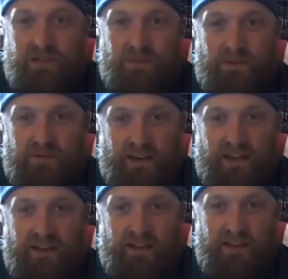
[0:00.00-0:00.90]
with the
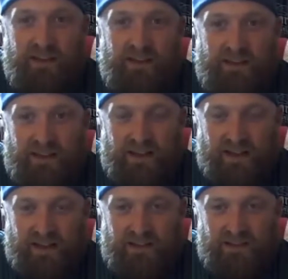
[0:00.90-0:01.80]
vet,
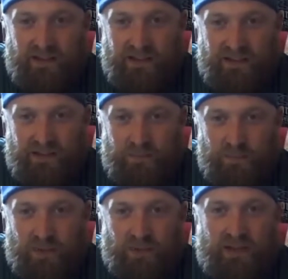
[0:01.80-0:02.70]
and you need to
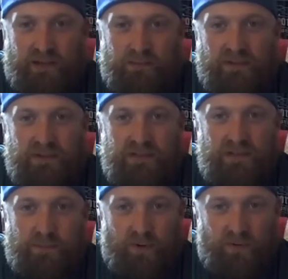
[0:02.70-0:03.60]
build that
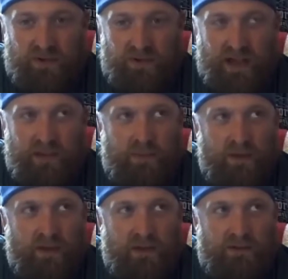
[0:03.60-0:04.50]
relationship over time.
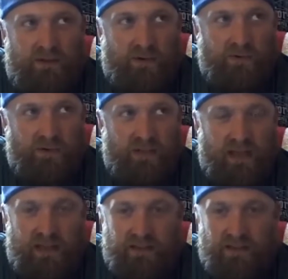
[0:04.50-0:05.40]
Don't look
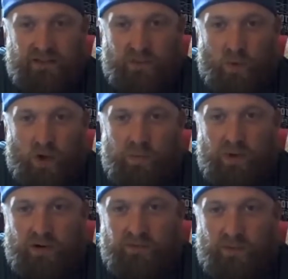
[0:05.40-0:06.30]
at it as a
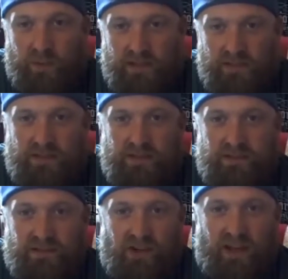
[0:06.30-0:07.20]
Walmart for
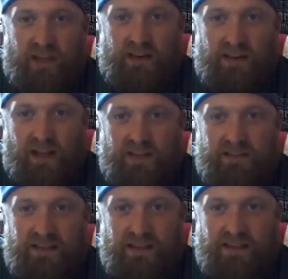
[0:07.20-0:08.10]
medicines. Look at it
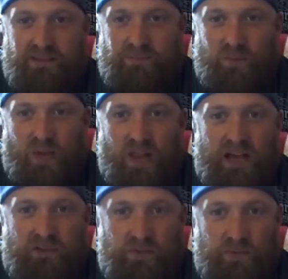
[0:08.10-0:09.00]
as a
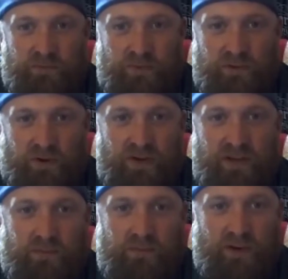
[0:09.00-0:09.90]
classroom for
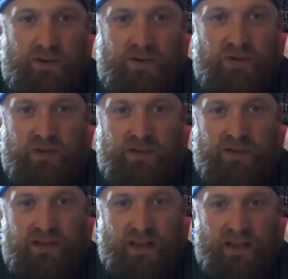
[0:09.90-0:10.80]
learning what you're doing
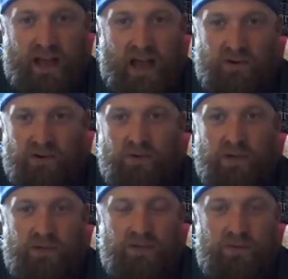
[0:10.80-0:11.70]
and how to do
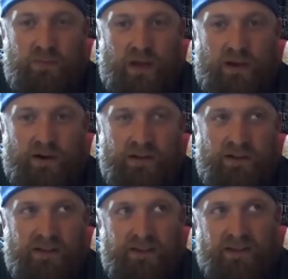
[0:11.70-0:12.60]
what you do better.
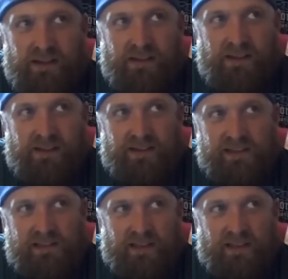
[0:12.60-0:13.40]
And